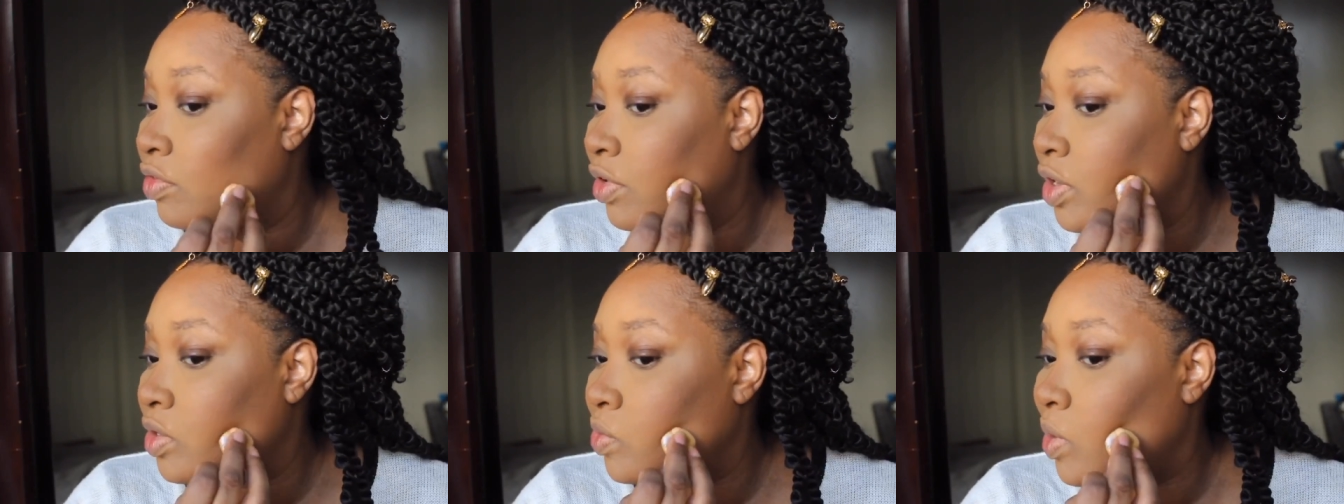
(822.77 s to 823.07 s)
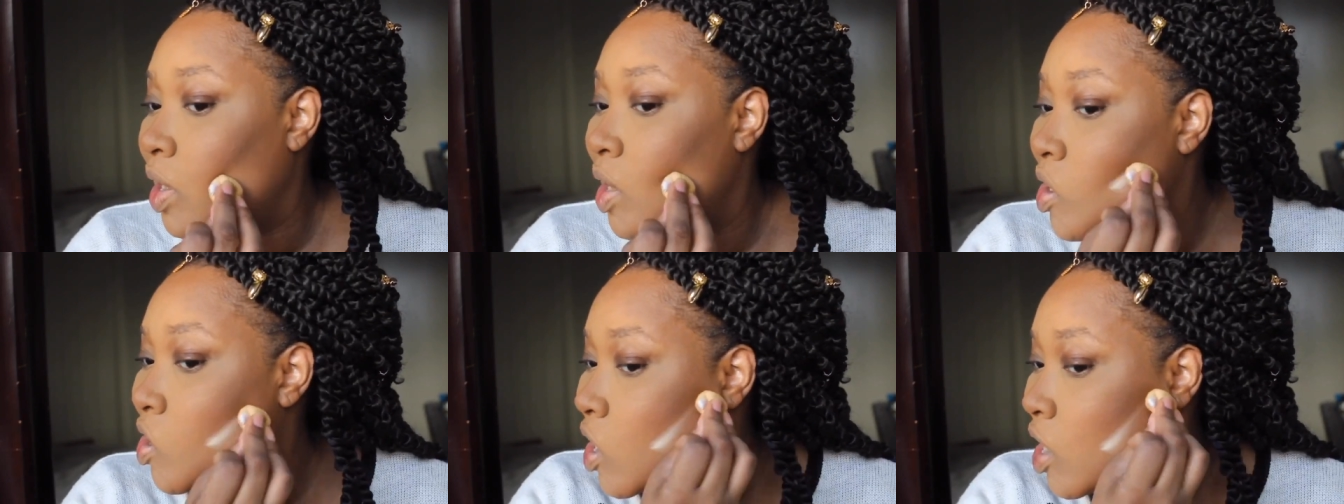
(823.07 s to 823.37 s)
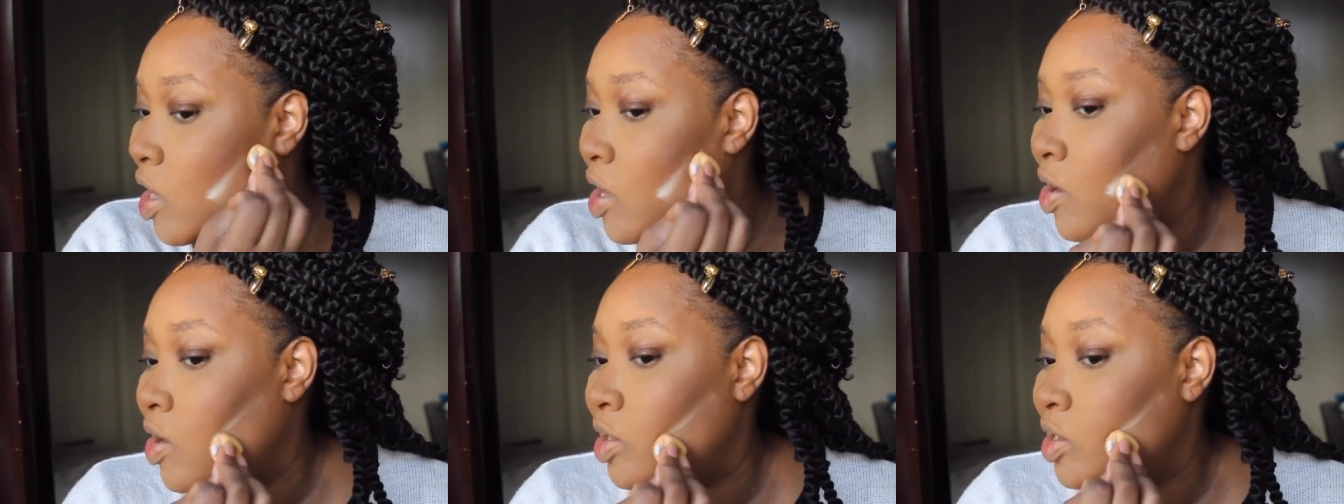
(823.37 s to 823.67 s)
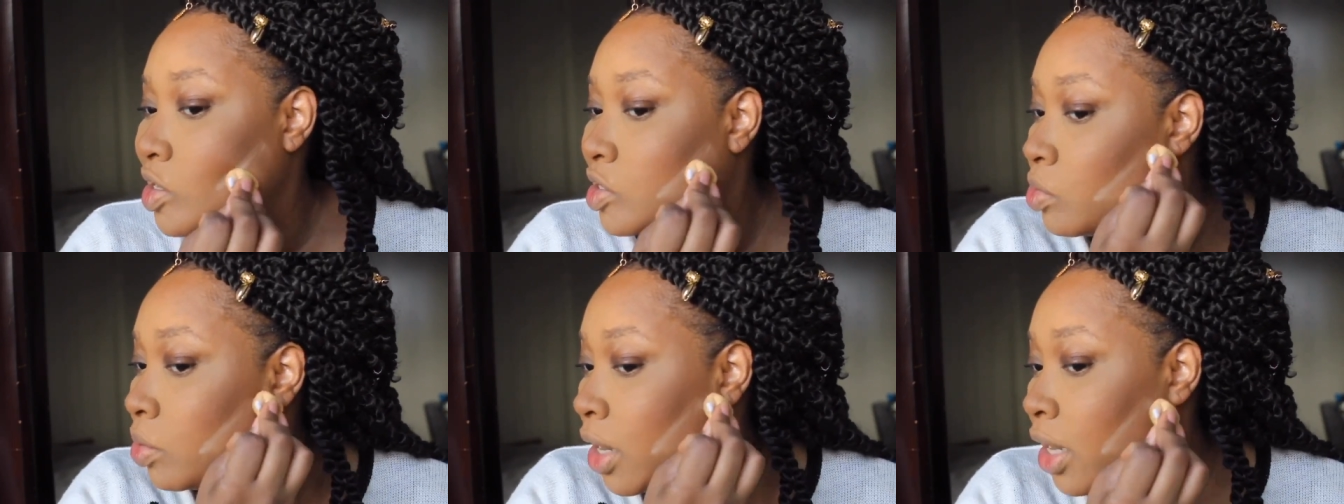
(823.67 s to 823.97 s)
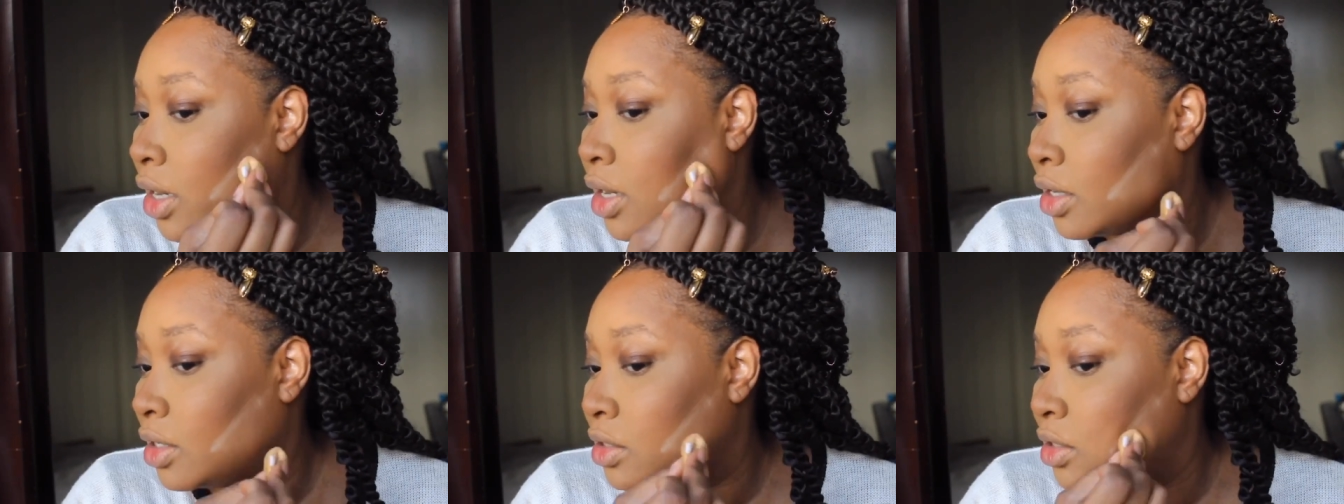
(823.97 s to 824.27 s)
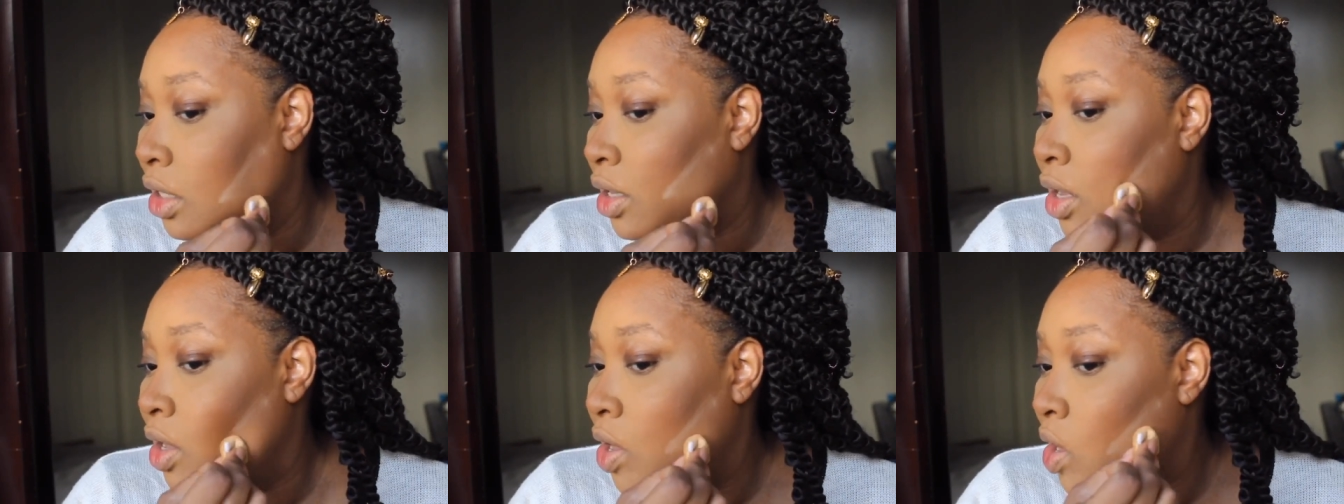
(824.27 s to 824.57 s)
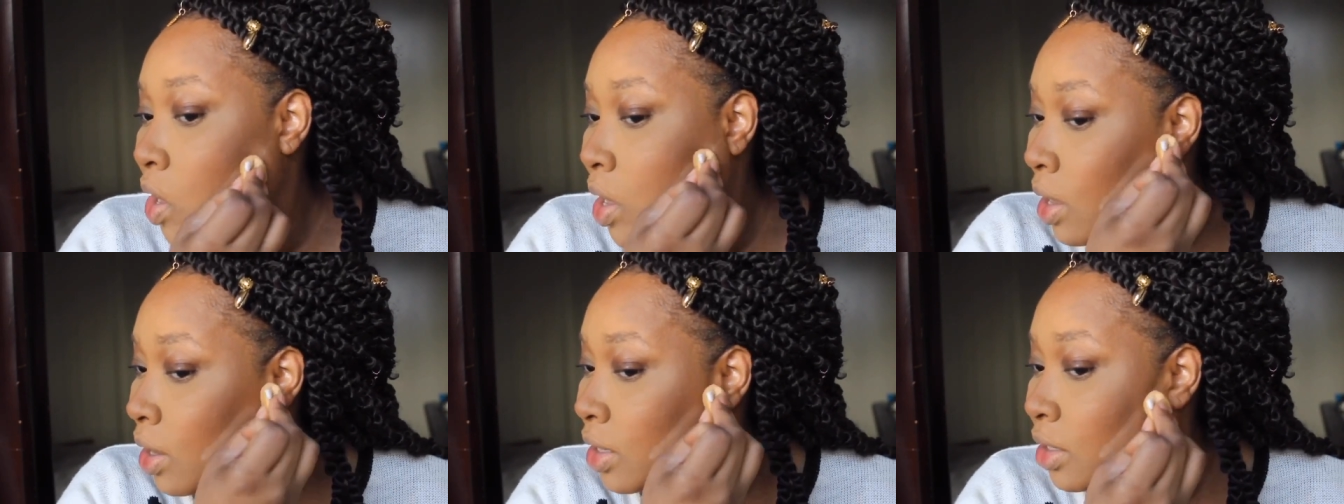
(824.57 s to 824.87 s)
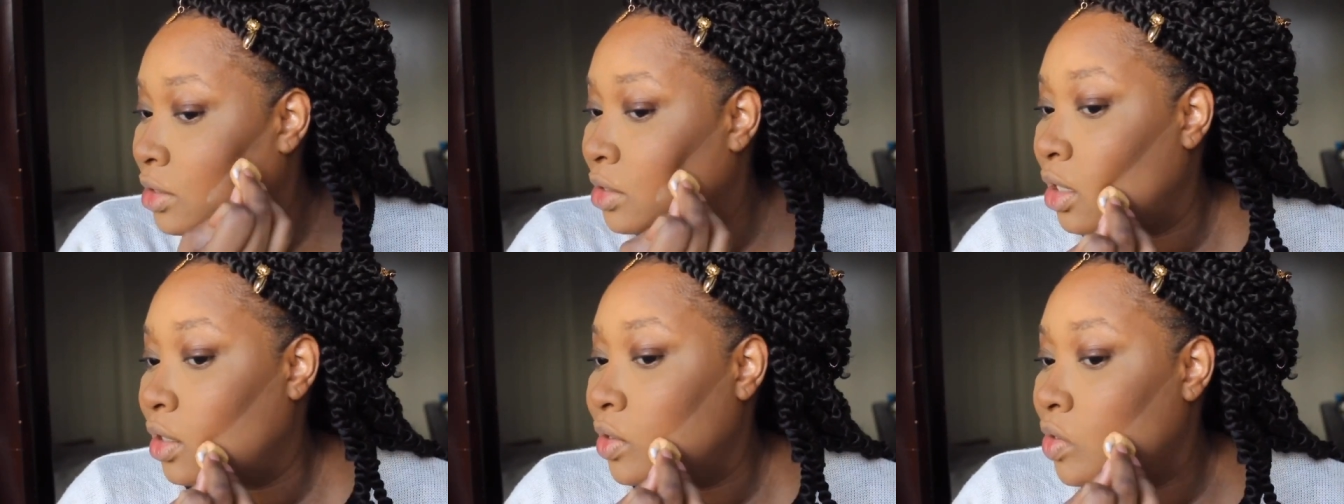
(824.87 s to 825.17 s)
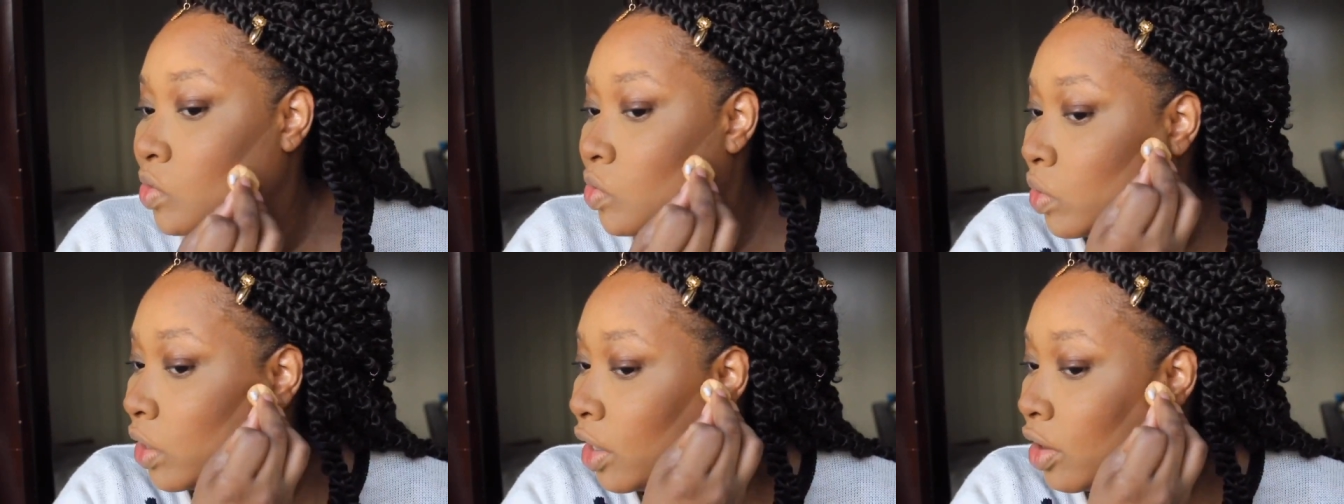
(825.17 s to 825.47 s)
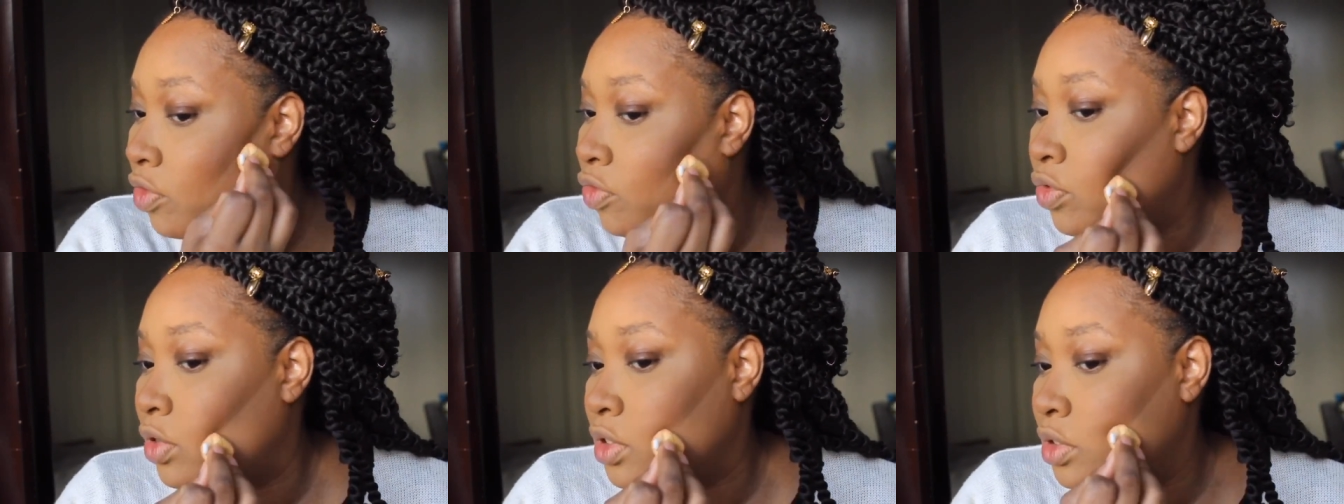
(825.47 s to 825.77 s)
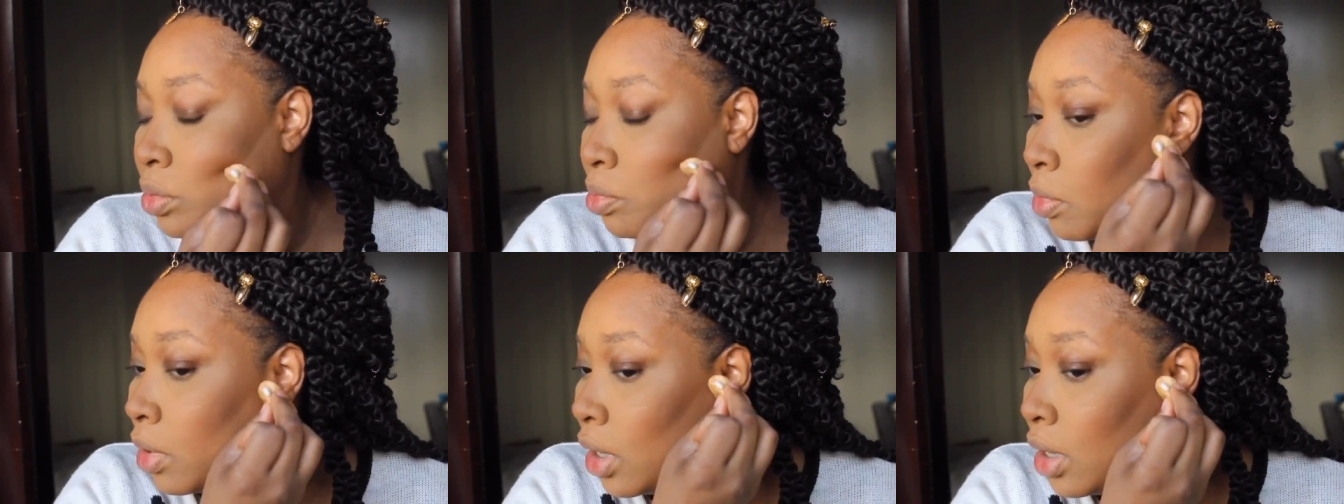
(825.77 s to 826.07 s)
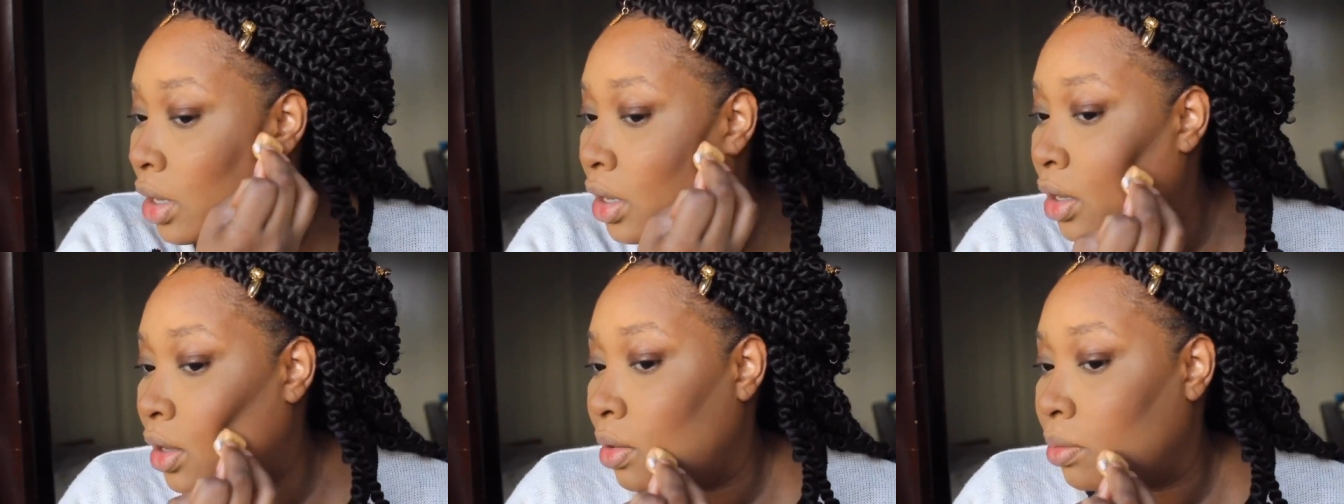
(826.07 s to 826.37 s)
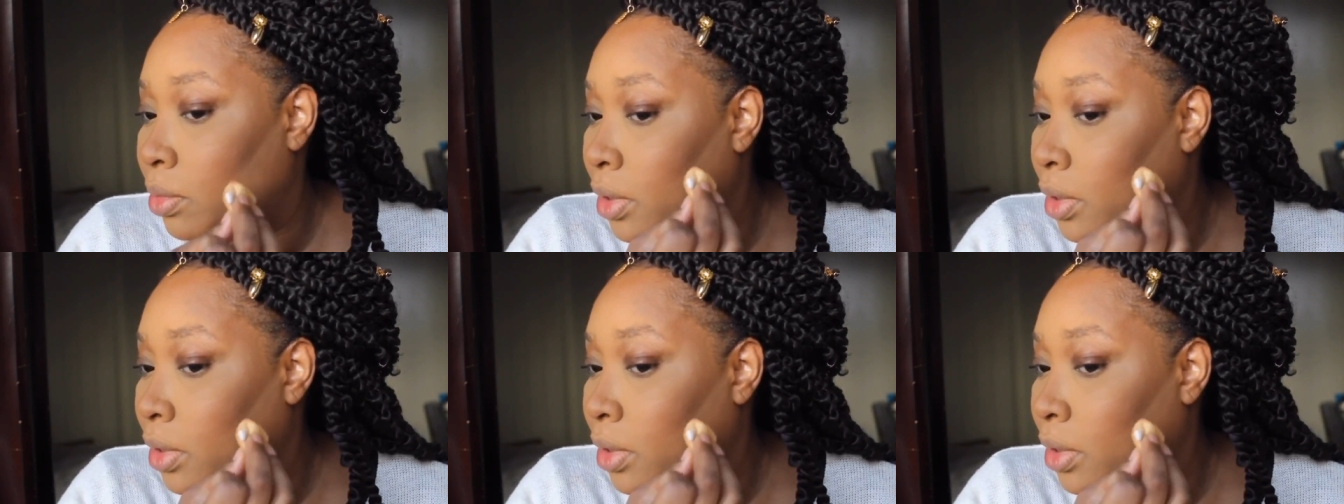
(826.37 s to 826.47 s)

That's why I got all these products, because I knew e.l.f. was bomb.